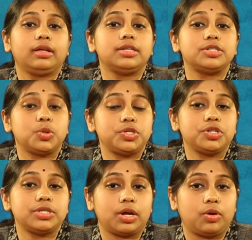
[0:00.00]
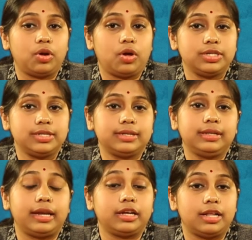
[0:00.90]
The socio-psychological
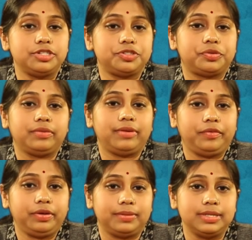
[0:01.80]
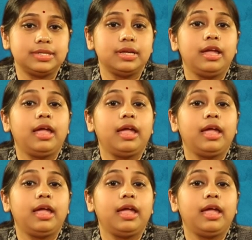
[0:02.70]
and cultural variables,